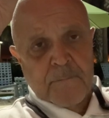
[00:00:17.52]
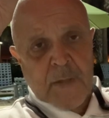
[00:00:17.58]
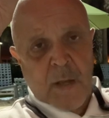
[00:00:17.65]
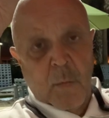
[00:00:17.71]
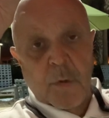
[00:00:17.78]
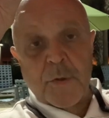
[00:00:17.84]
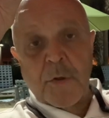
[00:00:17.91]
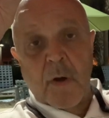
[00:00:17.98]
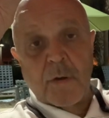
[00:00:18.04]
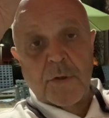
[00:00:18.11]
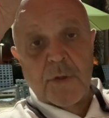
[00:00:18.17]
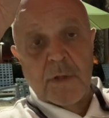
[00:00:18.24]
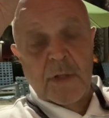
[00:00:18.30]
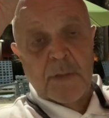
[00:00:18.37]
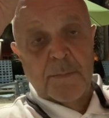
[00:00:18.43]
want to talk to
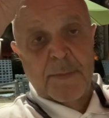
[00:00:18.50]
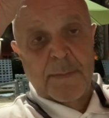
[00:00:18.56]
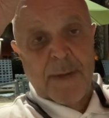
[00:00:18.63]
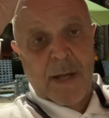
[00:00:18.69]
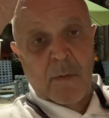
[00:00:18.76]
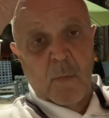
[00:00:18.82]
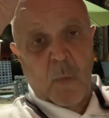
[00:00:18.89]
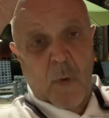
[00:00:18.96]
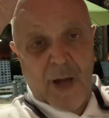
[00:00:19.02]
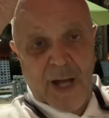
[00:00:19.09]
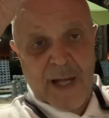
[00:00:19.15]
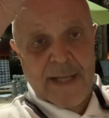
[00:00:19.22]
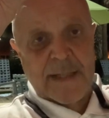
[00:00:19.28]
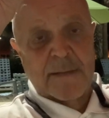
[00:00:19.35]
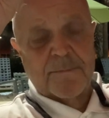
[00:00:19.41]
you a little bit about
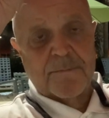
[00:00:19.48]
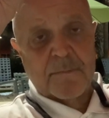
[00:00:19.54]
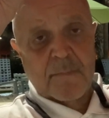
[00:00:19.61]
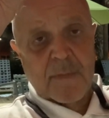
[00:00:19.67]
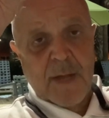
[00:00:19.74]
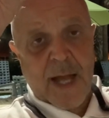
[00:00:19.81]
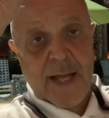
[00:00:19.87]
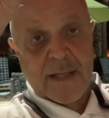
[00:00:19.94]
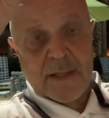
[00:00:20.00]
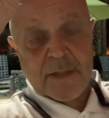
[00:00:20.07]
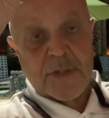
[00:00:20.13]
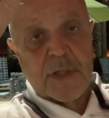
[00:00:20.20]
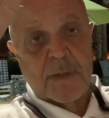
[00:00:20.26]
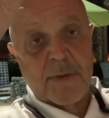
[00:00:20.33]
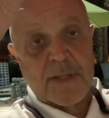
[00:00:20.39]
why I
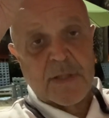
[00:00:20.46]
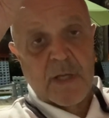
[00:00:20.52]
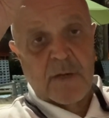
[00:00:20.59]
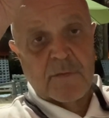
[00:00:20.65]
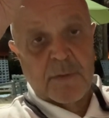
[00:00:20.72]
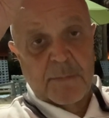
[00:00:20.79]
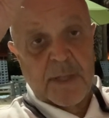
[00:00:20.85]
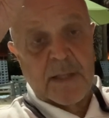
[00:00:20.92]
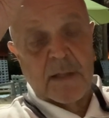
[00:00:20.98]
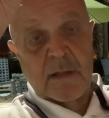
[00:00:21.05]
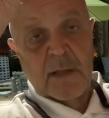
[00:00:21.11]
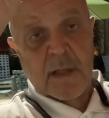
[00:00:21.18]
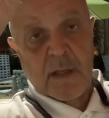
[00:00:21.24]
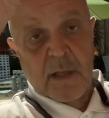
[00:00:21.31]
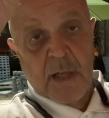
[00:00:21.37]
consider myself to be
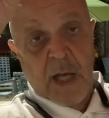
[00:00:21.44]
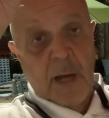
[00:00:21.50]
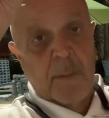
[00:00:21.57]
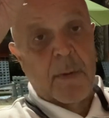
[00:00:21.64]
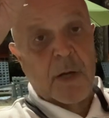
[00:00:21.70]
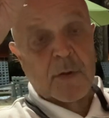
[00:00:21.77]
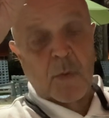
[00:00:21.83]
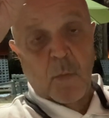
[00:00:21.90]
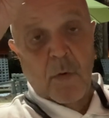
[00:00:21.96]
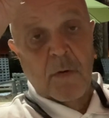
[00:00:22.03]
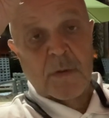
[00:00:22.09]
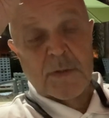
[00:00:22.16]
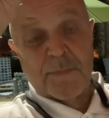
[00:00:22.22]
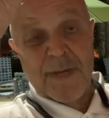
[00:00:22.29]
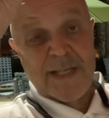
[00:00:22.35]
among the
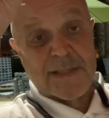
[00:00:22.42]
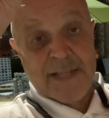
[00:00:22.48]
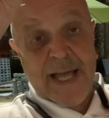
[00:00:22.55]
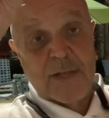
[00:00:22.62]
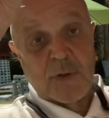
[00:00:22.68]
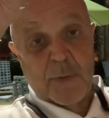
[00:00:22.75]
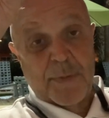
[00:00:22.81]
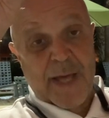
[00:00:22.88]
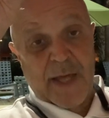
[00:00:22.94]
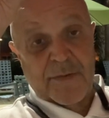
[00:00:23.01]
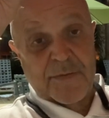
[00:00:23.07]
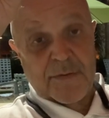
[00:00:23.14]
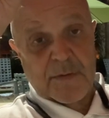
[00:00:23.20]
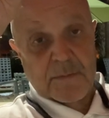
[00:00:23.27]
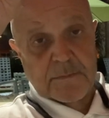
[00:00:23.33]
world's best
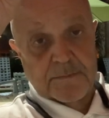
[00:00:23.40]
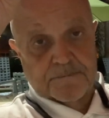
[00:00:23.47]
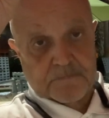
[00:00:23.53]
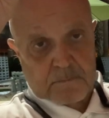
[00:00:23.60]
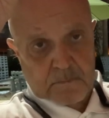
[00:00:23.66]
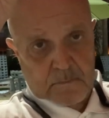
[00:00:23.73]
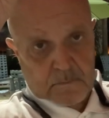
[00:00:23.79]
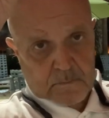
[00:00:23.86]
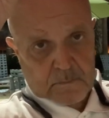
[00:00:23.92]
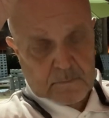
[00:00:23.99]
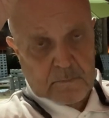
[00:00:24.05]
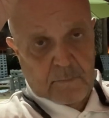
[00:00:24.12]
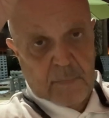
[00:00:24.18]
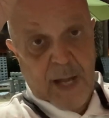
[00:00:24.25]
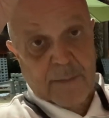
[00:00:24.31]
naturopaths.
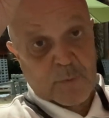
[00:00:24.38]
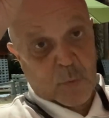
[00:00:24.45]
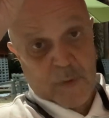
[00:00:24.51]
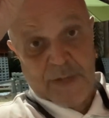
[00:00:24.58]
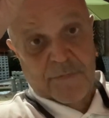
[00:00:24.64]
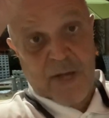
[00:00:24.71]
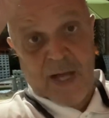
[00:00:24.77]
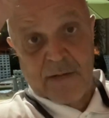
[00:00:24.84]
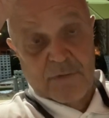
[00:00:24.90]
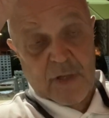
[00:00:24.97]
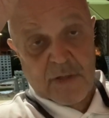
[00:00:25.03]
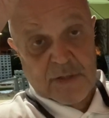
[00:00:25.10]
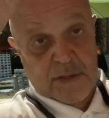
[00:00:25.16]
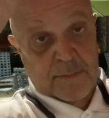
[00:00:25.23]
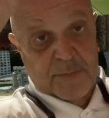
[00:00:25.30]
I'm 25
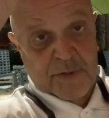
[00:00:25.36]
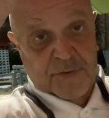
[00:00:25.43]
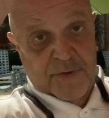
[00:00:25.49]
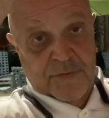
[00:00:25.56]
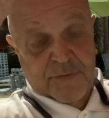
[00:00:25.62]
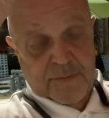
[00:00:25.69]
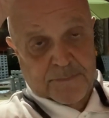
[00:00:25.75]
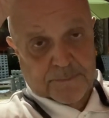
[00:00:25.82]
years in the business.